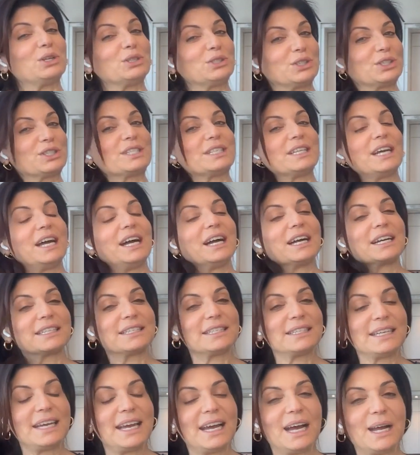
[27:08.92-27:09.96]
shoulder
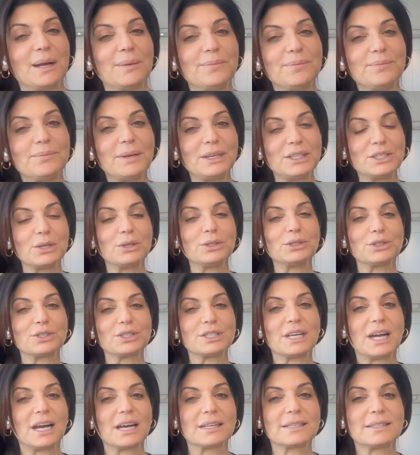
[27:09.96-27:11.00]
sucks. Yeah, my shoulder
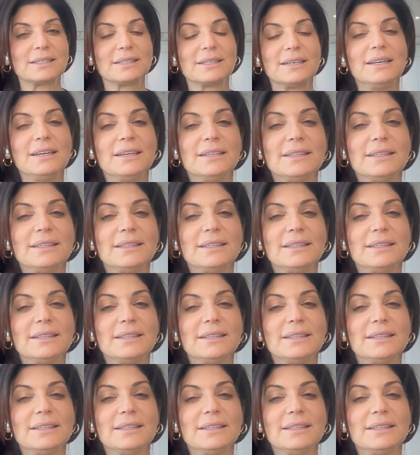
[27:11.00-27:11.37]
sucks.